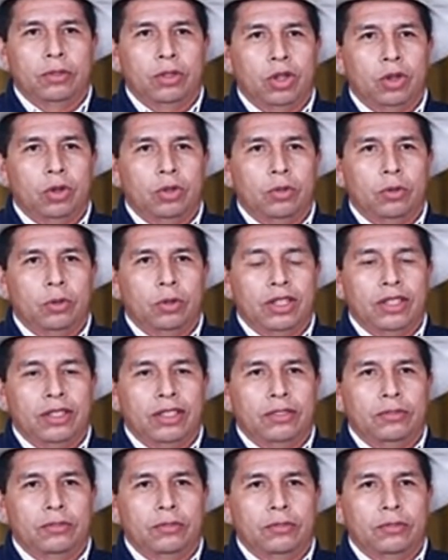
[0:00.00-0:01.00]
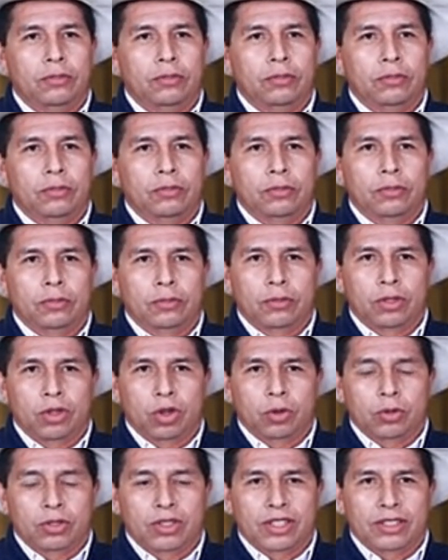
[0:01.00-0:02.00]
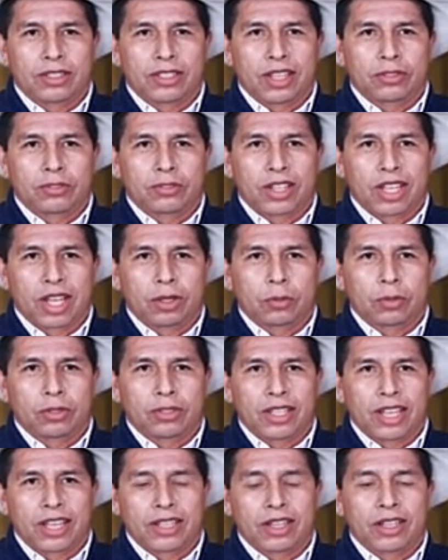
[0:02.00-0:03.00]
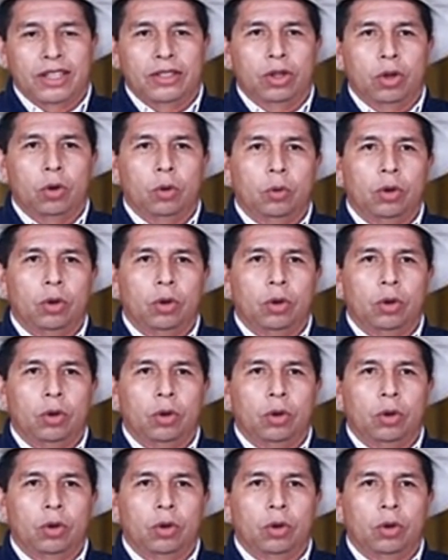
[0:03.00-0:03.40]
Usually, using the available data,